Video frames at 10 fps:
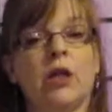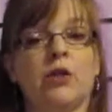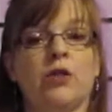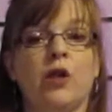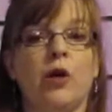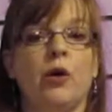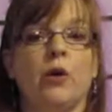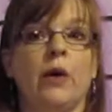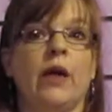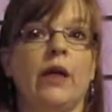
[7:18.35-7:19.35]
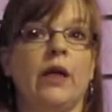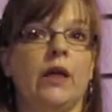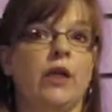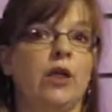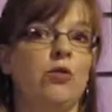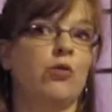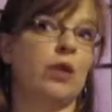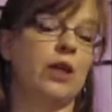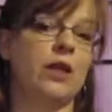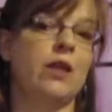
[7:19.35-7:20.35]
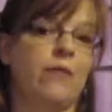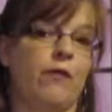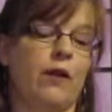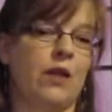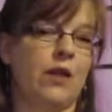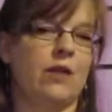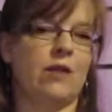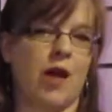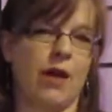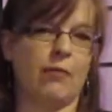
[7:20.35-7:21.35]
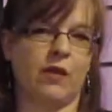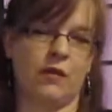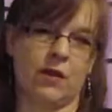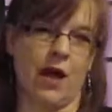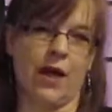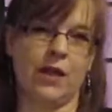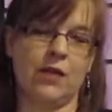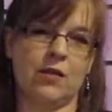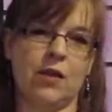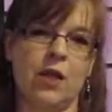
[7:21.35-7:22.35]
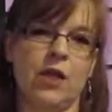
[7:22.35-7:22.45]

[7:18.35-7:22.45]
So you really, for these types of signs,